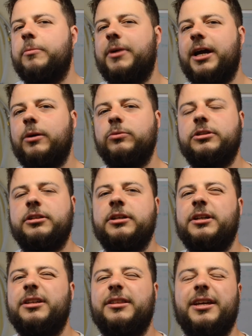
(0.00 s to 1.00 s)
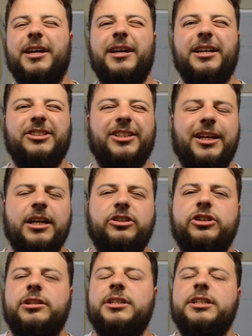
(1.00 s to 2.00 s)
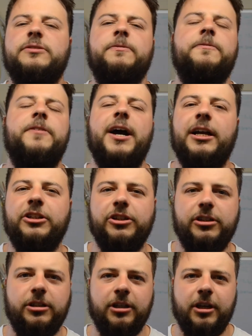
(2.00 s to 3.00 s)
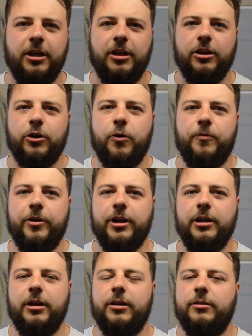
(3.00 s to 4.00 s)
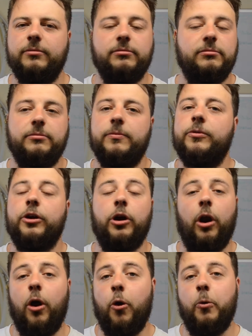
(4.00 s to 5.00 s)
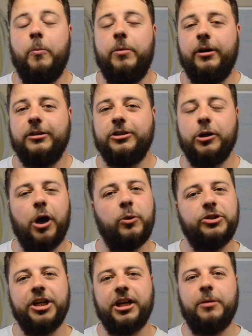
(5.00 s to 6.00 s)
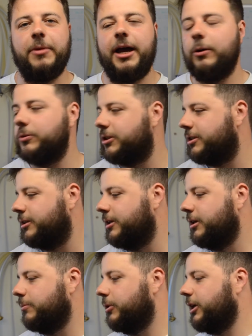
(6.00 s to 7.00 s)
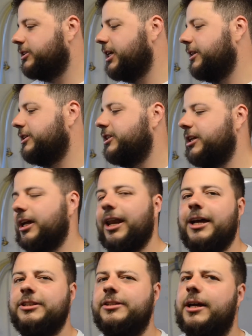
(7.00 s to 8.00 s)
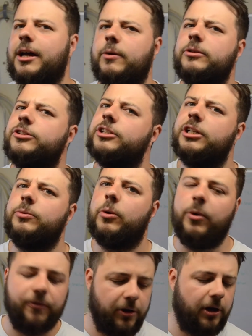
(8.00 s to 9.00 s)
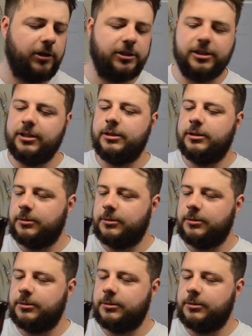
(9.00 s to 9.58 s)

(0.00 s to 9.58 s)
them out. Their selection is vast, covering the globe. So go and check them out. Let's get this in a glass now and see what we've got.